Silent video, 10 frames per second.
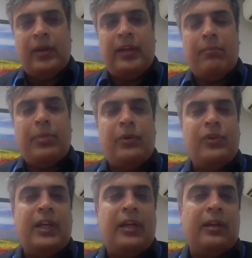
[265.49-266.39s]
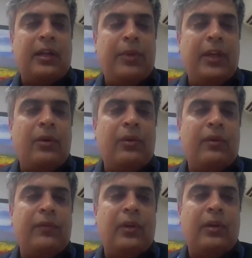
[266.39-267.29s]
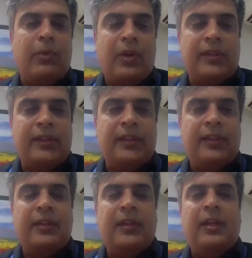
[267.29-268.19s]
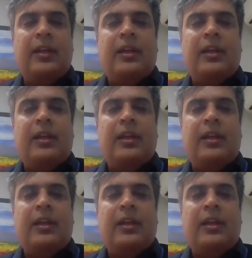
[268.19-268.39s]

oil compounds are coming out of your processes,